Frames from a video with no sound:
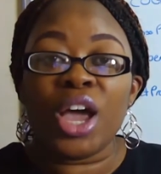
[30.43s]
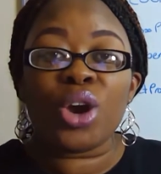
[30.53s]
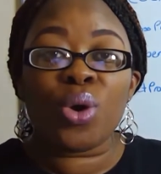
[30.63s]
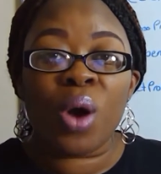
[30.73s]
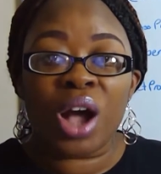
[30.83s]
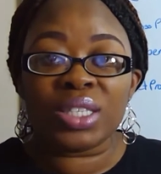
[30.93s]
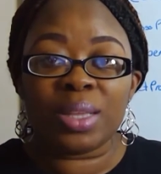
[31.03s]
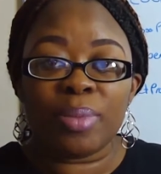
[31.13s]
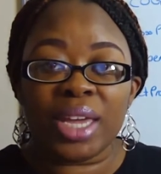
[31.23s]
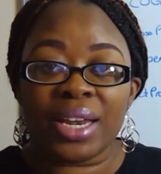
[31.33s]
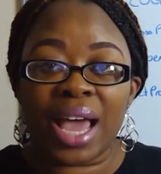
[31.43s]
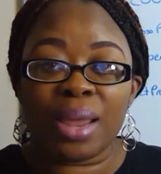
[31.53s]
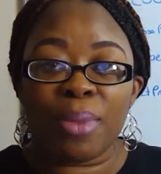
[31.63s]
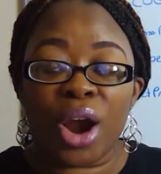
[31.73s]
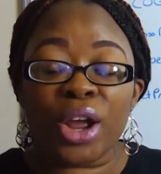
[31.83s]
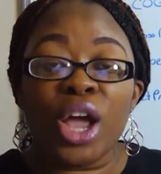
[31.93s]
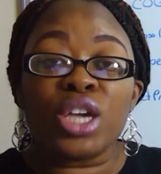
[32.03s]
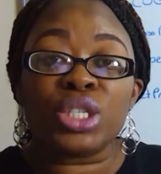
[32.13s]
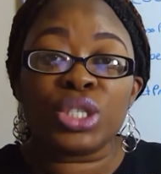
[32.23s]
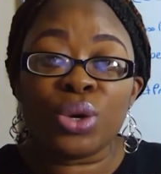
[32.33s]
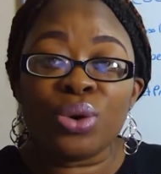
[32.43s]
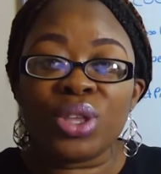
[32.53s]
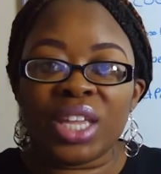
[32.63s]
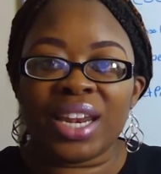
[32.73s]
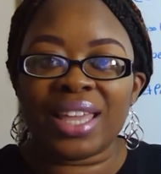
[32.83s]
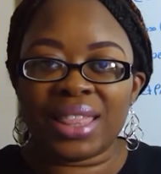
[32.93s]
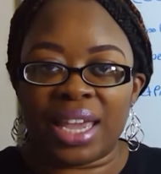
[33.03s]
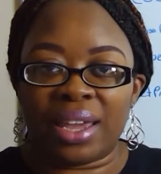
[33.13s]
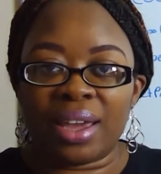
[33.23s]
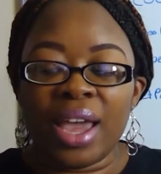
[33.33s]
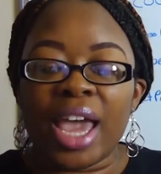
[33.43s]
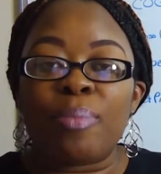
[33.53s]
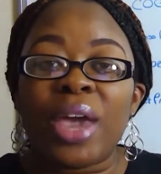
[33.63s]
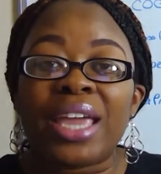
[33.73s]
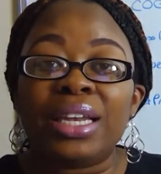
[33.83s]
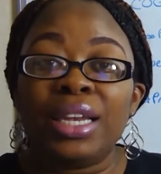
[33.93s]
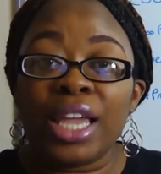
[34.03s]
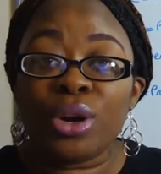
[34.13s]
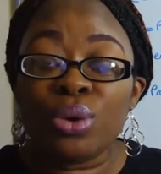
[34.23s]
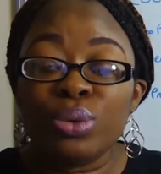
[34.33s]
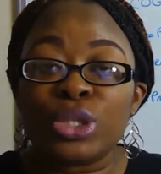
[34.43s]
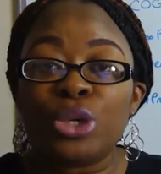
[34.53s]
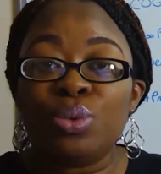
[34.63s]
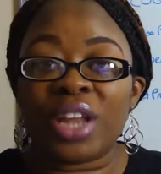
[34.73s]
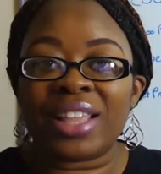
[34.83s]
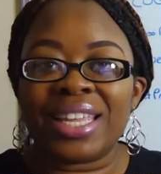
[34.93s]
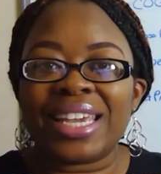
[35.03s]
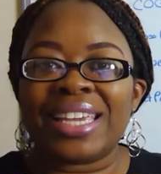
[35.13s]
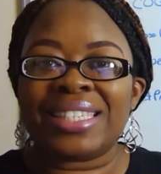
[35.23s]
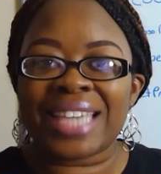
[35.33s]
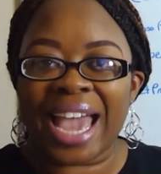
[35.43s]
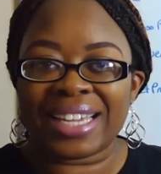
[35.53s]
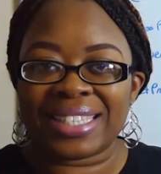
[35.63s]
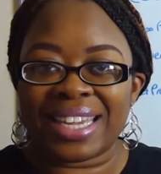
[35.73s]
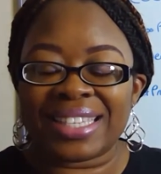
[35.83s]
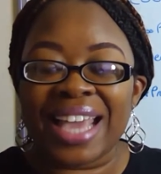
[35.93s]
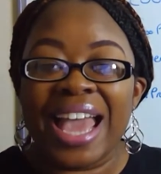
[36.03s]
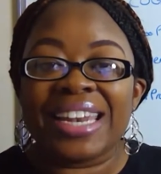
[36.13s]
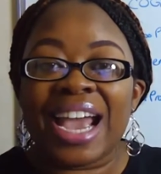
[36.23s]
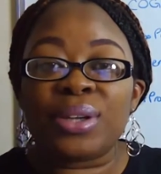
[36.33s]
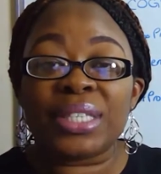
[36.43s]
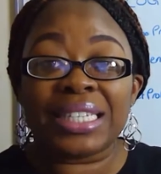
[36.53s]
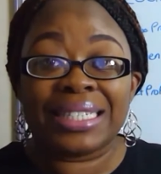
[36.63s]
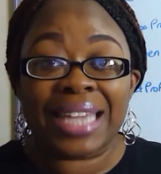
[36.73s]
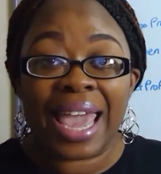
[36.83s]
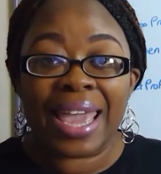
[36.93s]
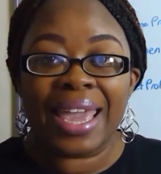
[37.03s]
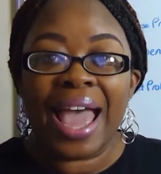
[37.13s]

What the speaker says: cross the $1 million mark sooner than they think and pay little to nothing in taxes. Now today,